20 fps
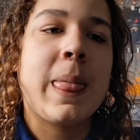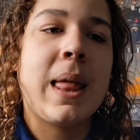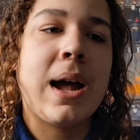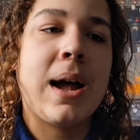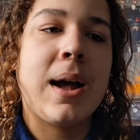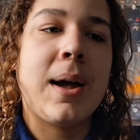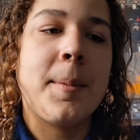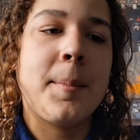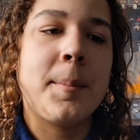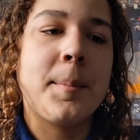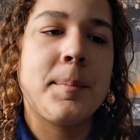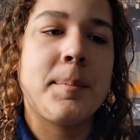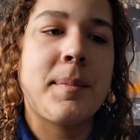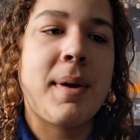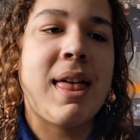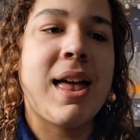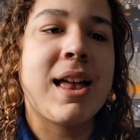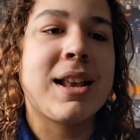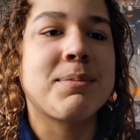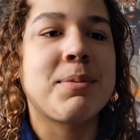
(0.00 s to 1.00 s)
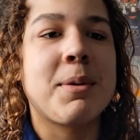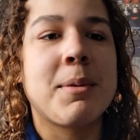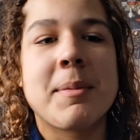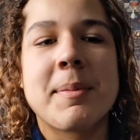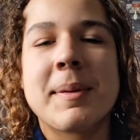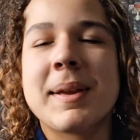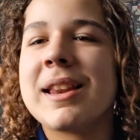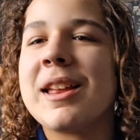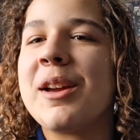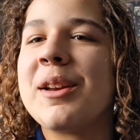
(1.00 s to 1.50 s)
But that's probably
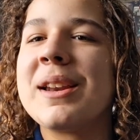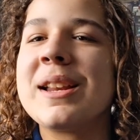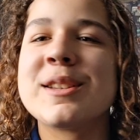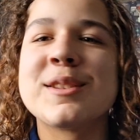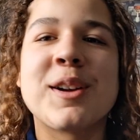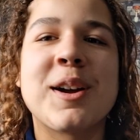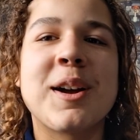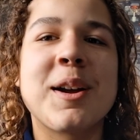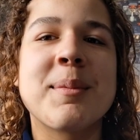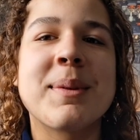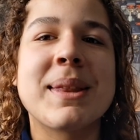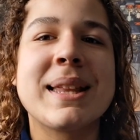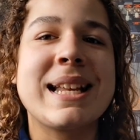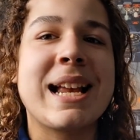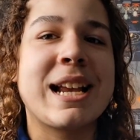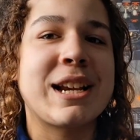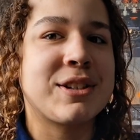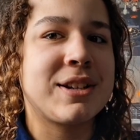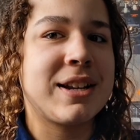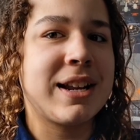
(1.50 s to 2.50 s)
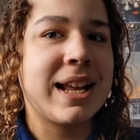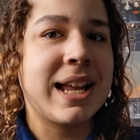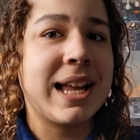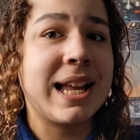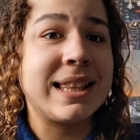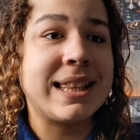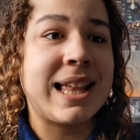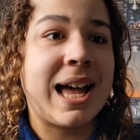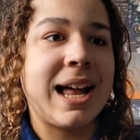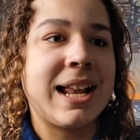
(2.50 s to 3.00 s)
be the only time where there's actually
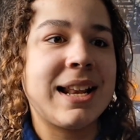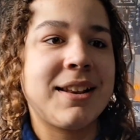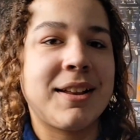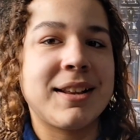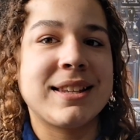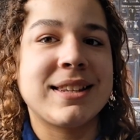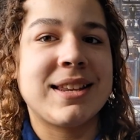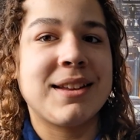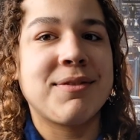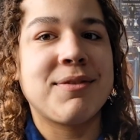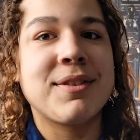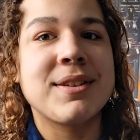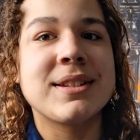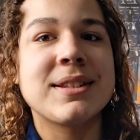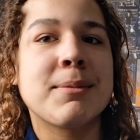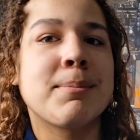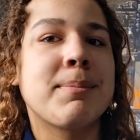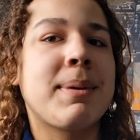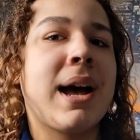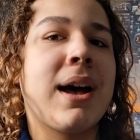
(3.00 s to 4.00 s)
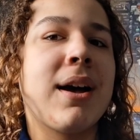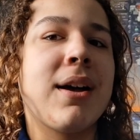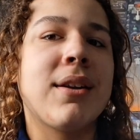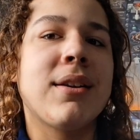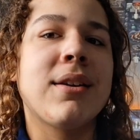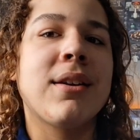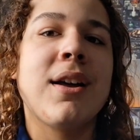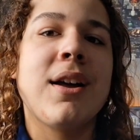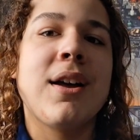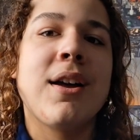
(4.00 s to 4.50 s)
that difference in
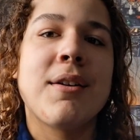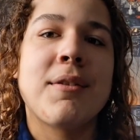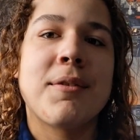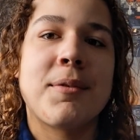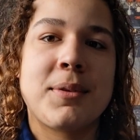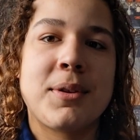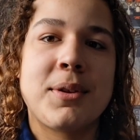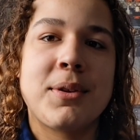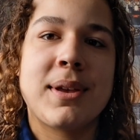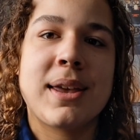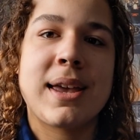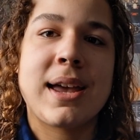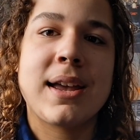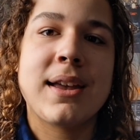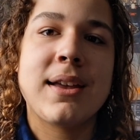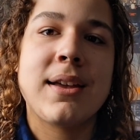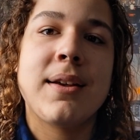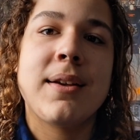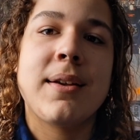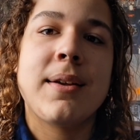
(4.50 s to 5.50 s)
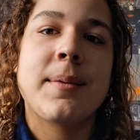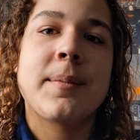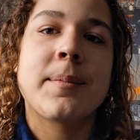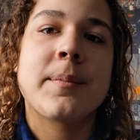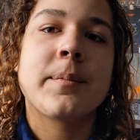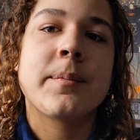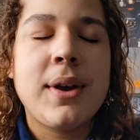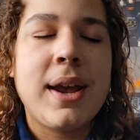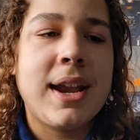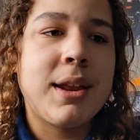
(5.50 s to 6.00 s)
pattern from the UK.
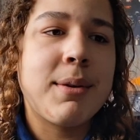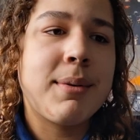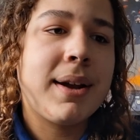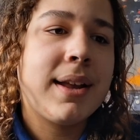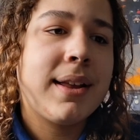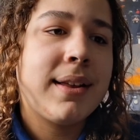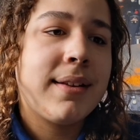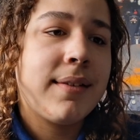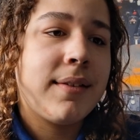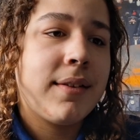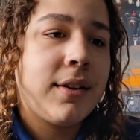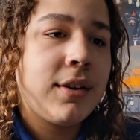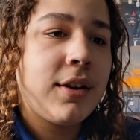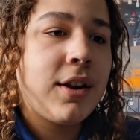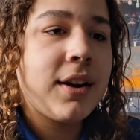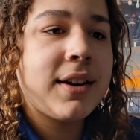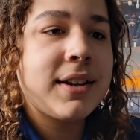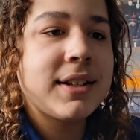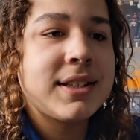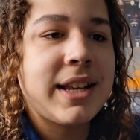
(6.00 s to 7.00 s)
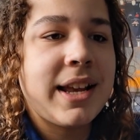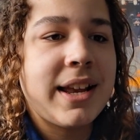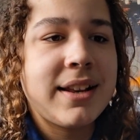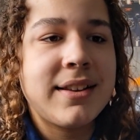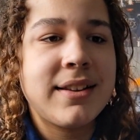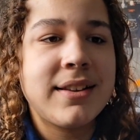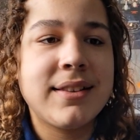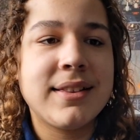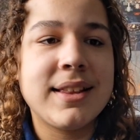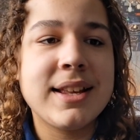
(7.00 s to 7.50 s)
But anyway, like I
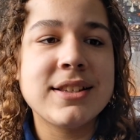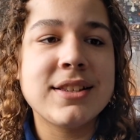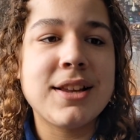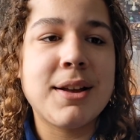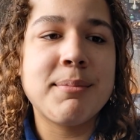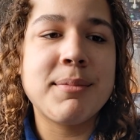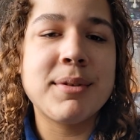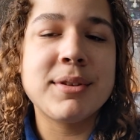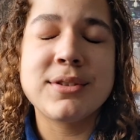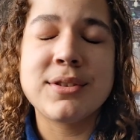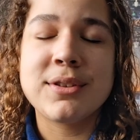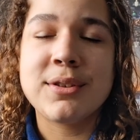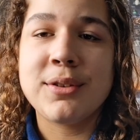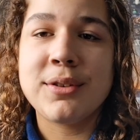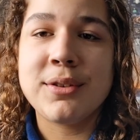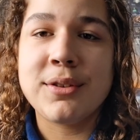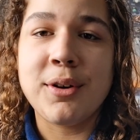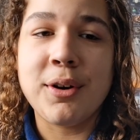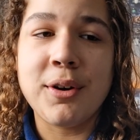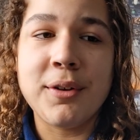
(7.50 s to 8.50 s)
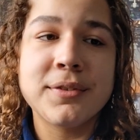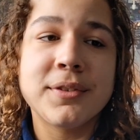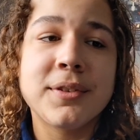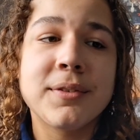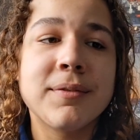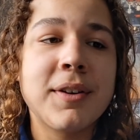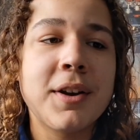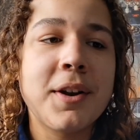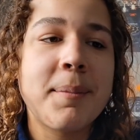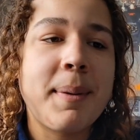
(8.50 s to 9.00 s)
said, these numbers
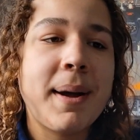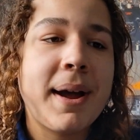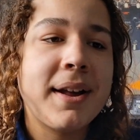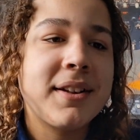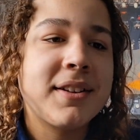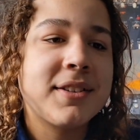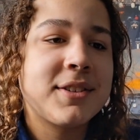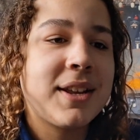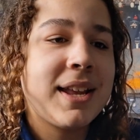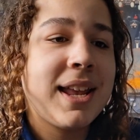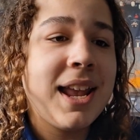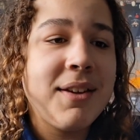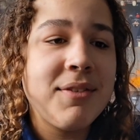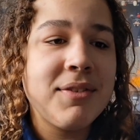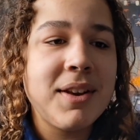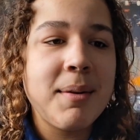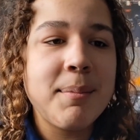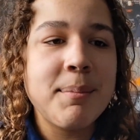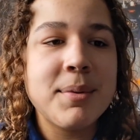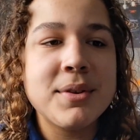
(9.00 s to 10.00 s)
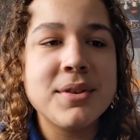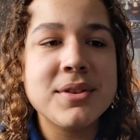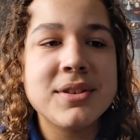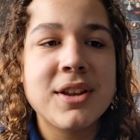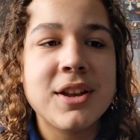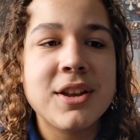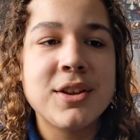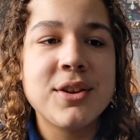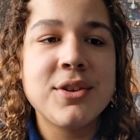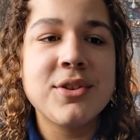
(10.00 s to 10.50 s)
often follow patterns. So even numbers
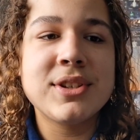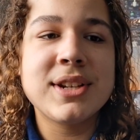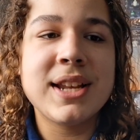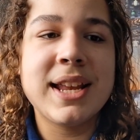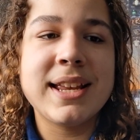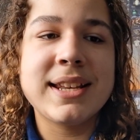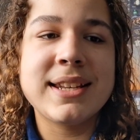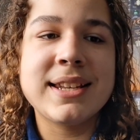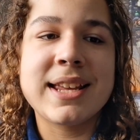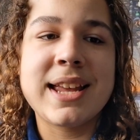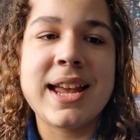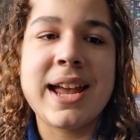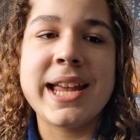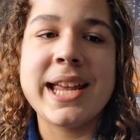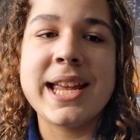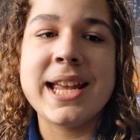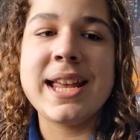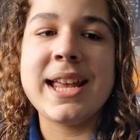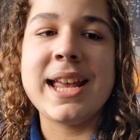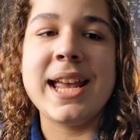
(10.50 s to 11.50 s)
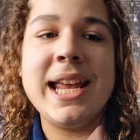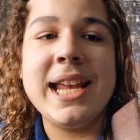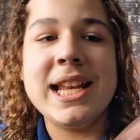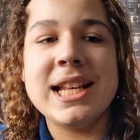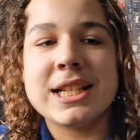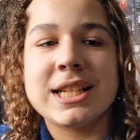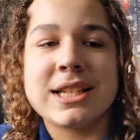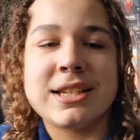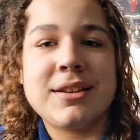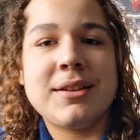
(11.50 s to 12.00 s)
usually indicate
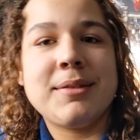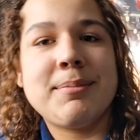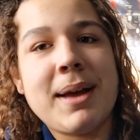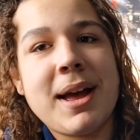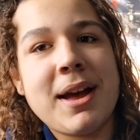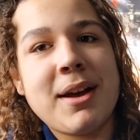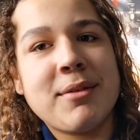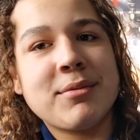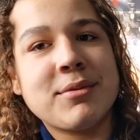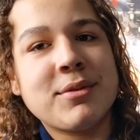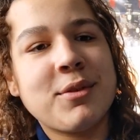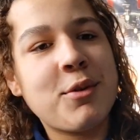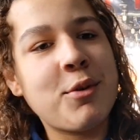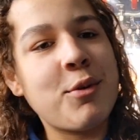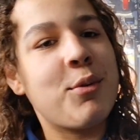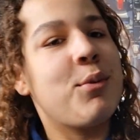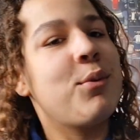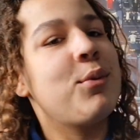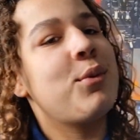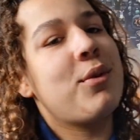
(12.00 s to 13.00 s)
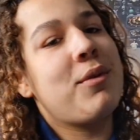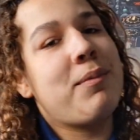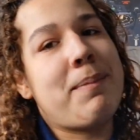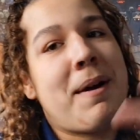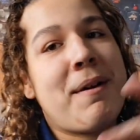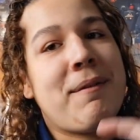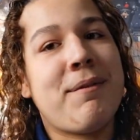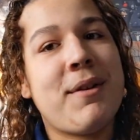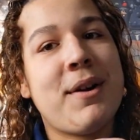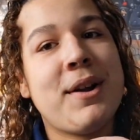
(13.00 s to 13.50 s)
eastbound or
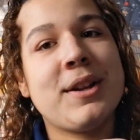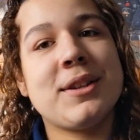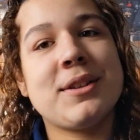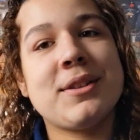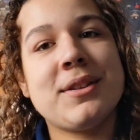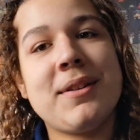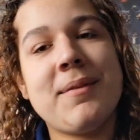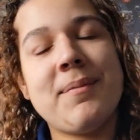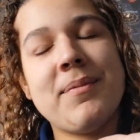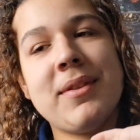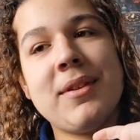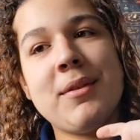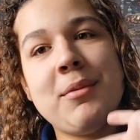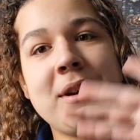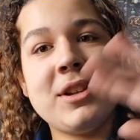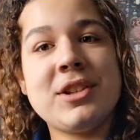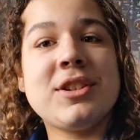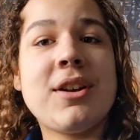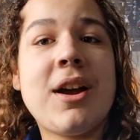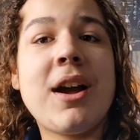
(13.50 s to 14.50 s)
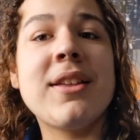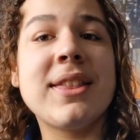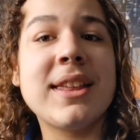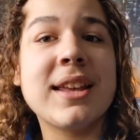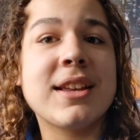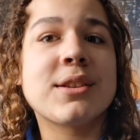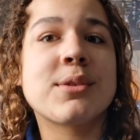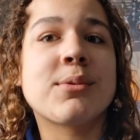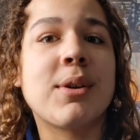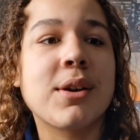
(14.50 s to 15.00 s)
northbound flights, which I
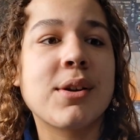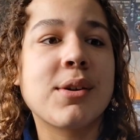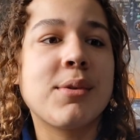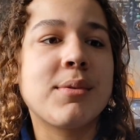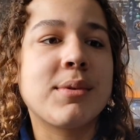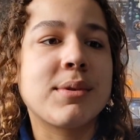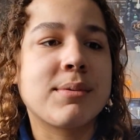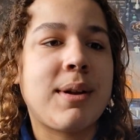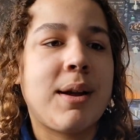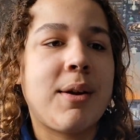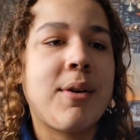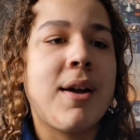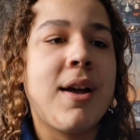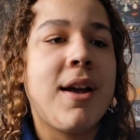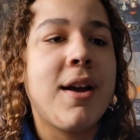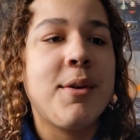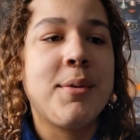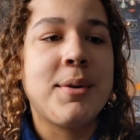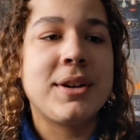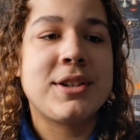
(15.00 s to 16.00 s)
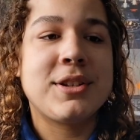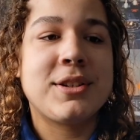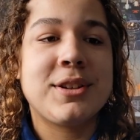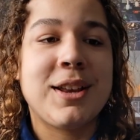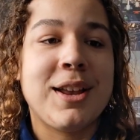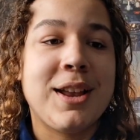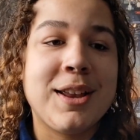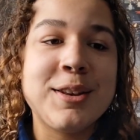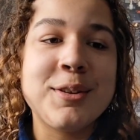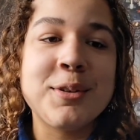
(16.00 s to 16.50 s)
think is quite cool as well, which
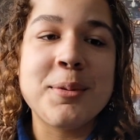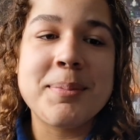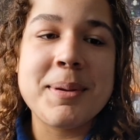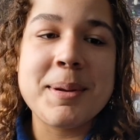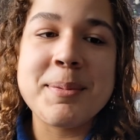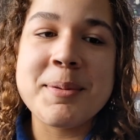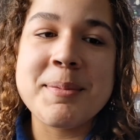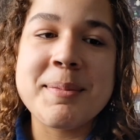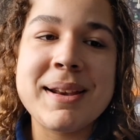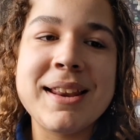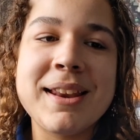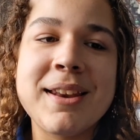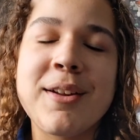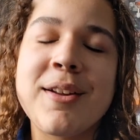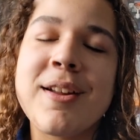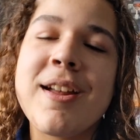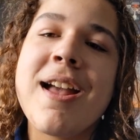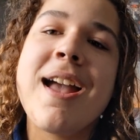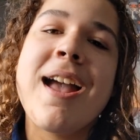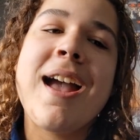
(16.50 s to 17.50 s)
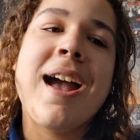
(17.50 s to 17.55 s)
not many know.